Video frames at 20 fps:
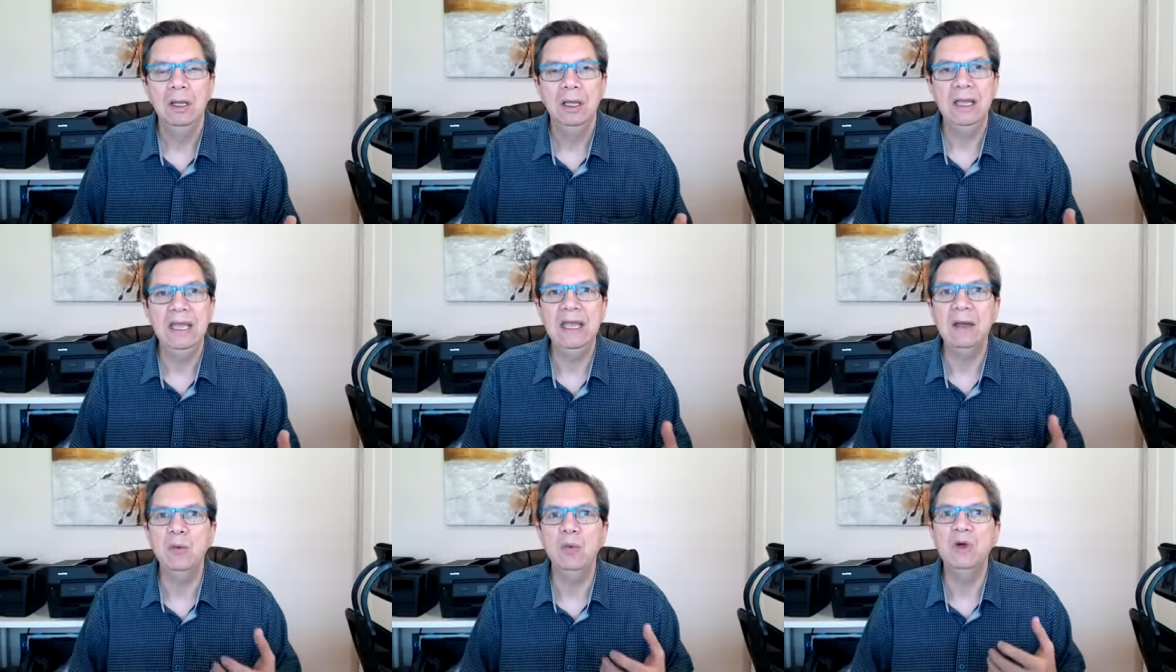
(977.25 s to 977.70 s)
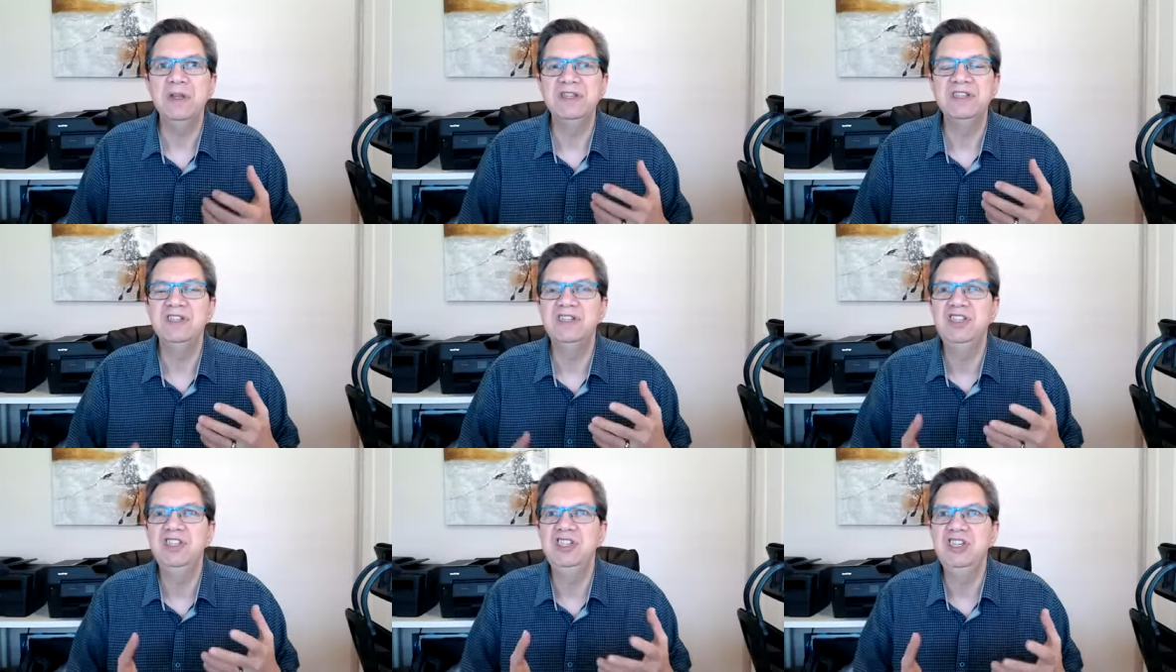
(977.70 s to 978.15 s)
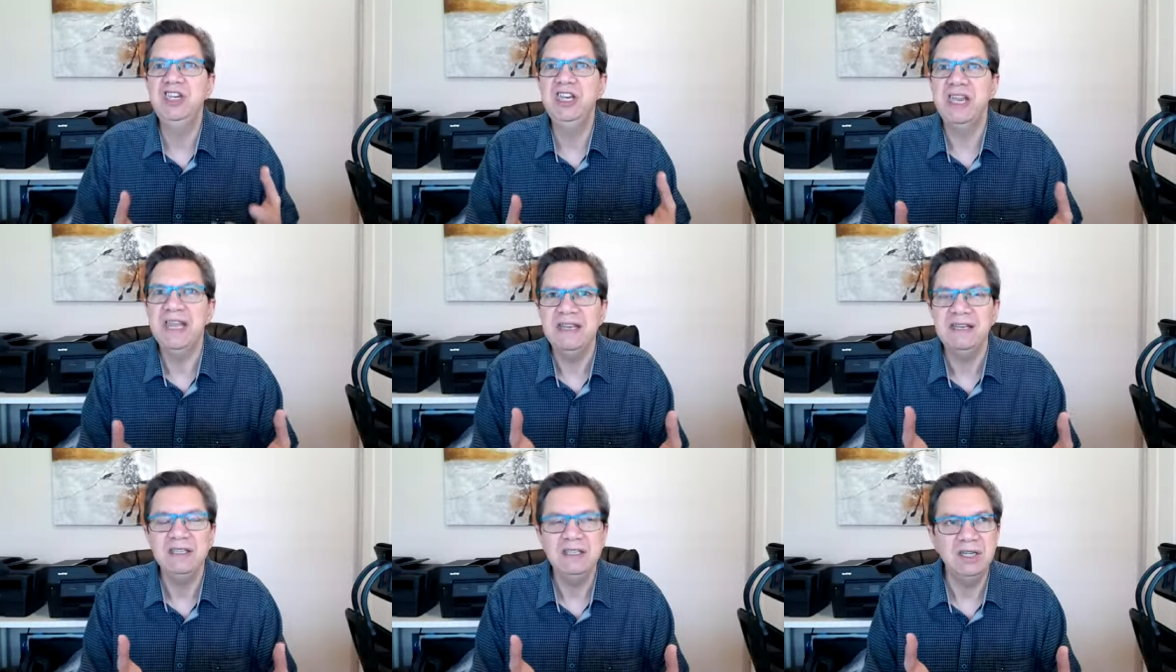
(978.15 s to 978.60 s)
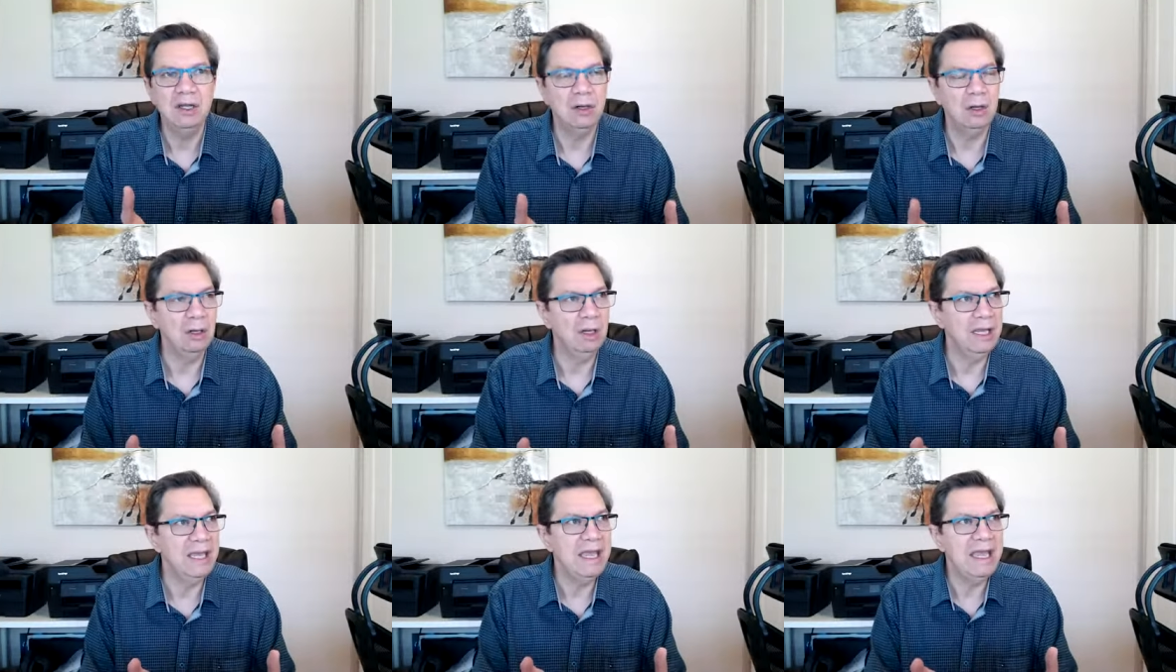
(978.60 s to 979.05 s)
It was
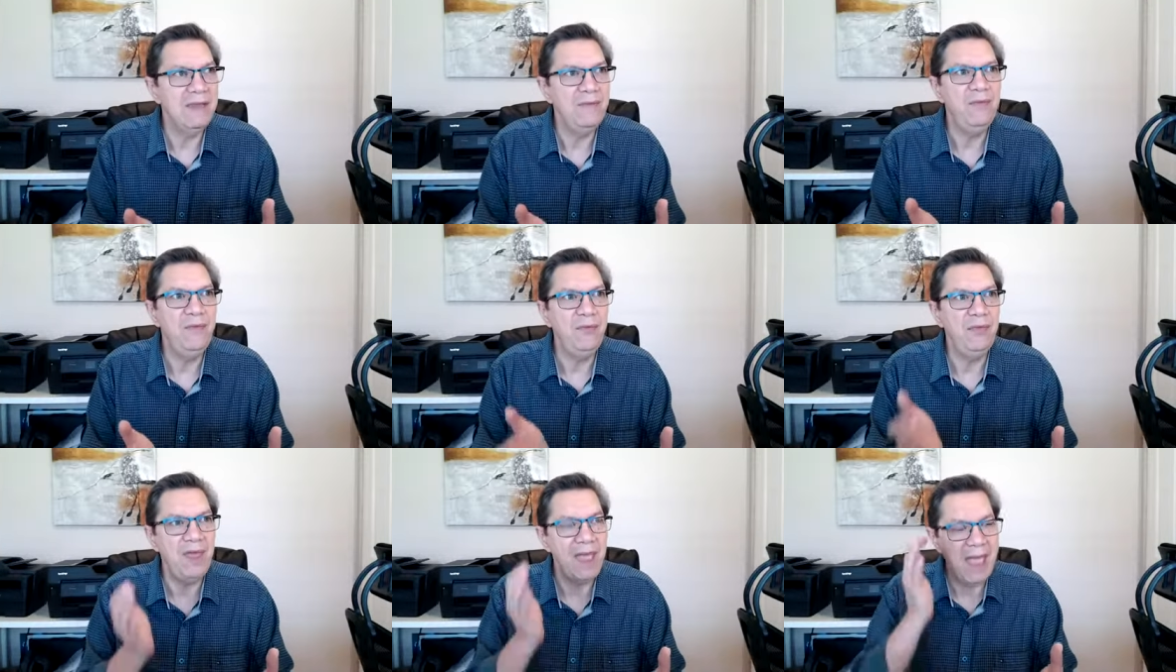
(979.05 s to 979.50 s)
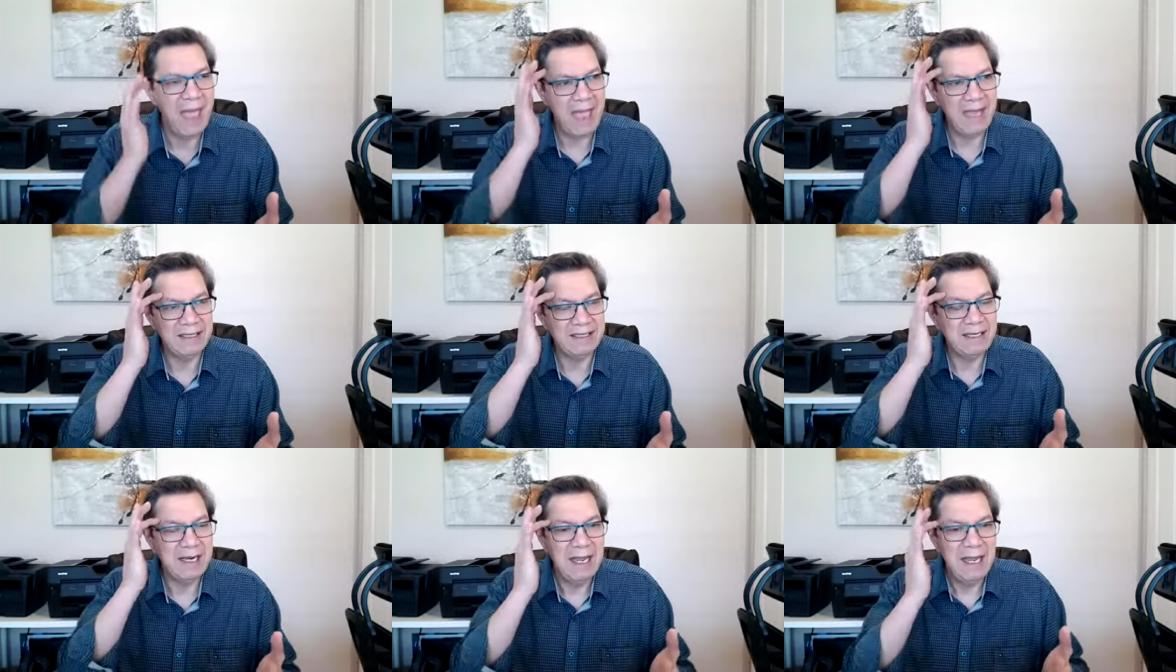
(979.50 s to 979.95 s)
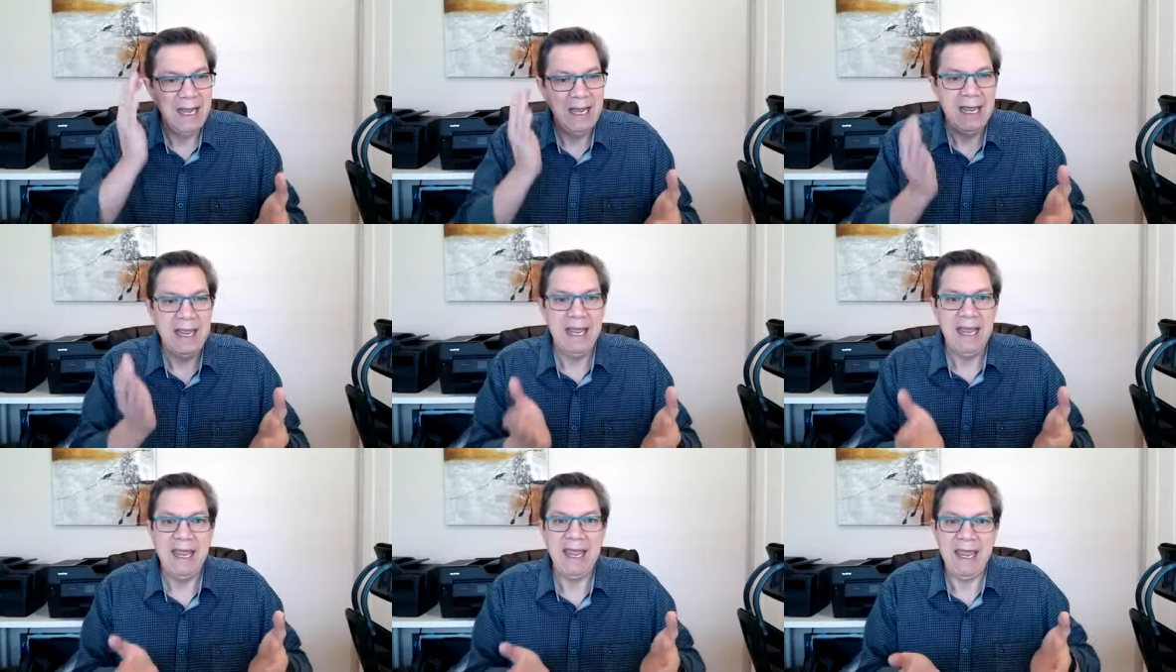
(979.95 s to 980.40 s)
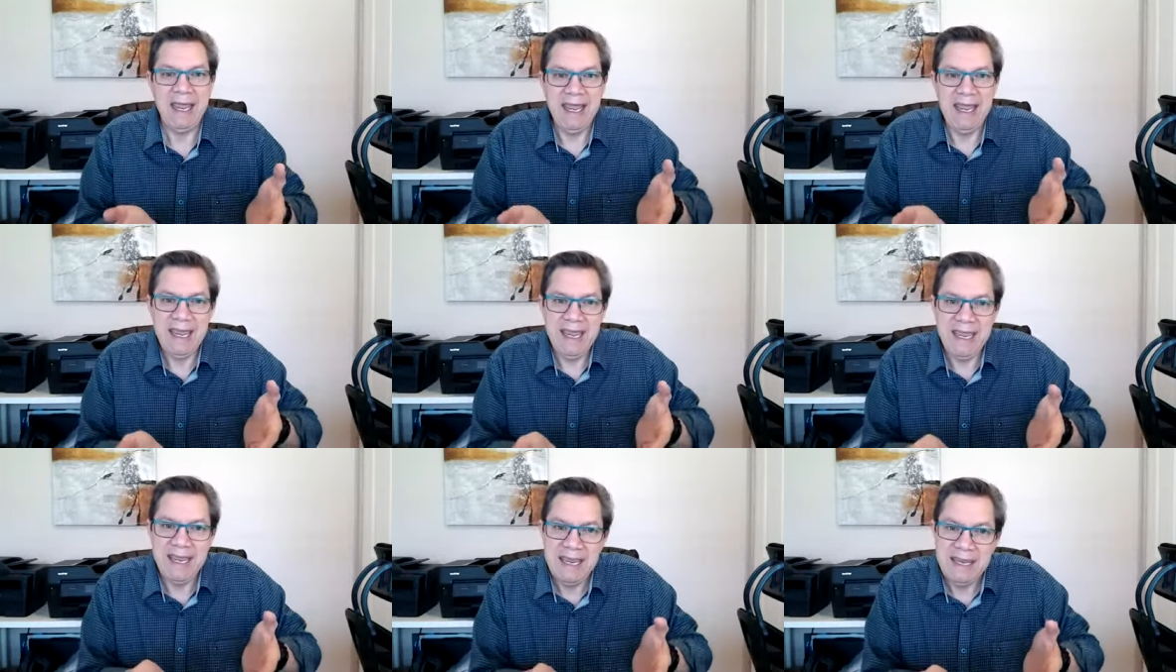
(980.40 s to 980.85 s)
gentle in that
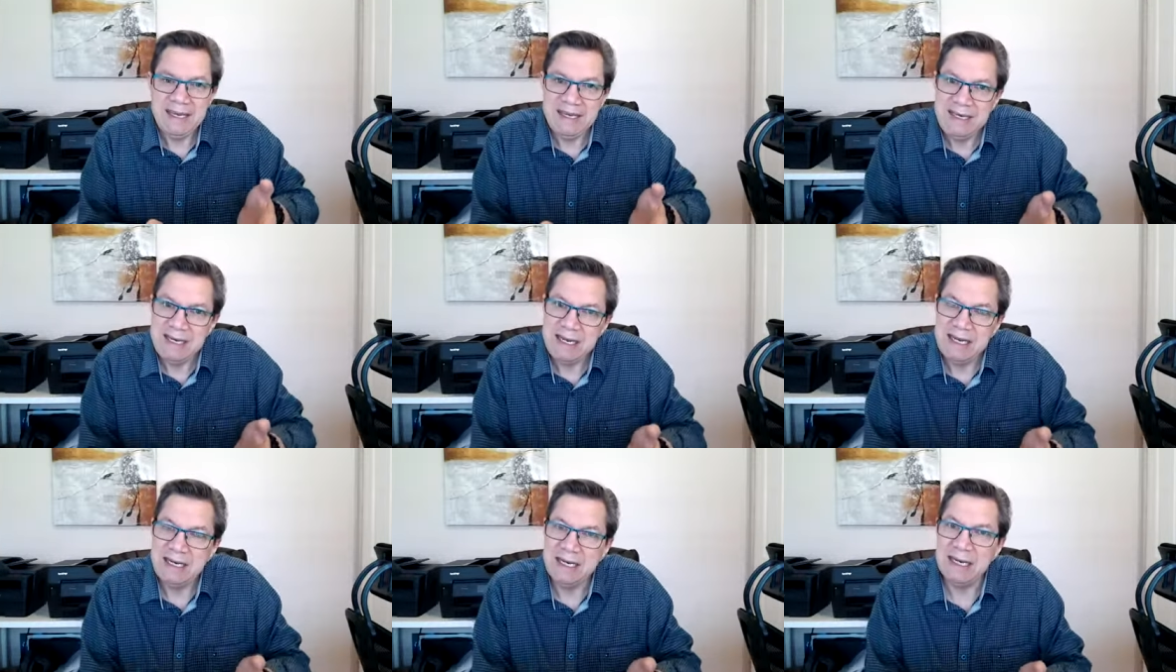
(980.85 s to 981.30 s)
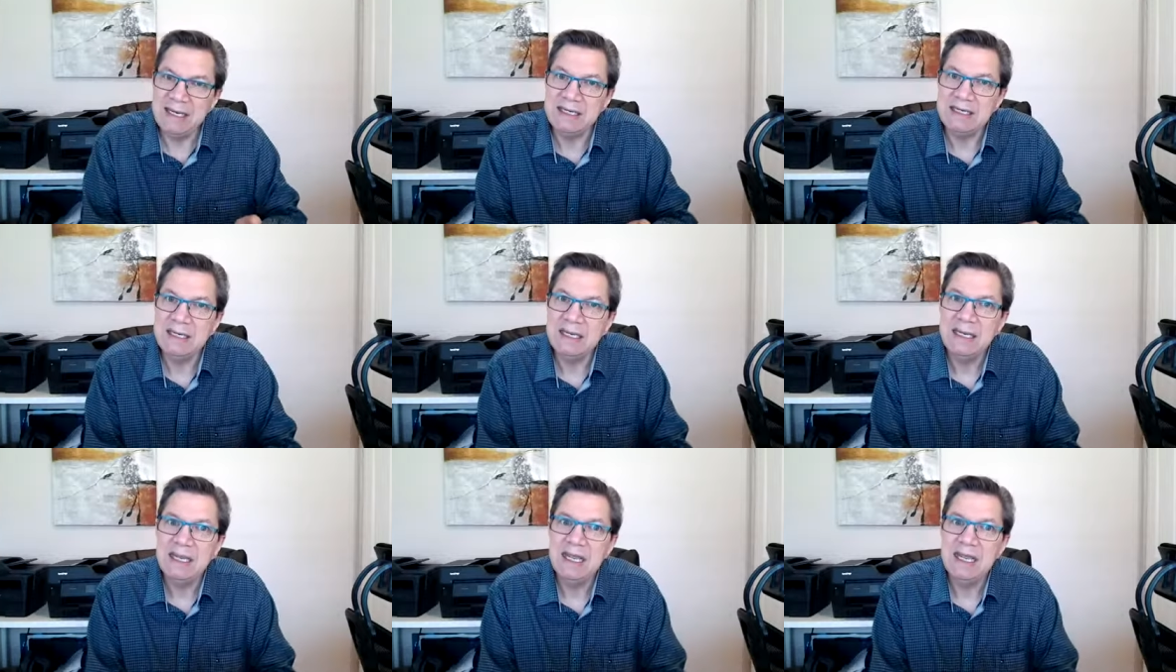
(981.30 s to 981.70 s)
he did it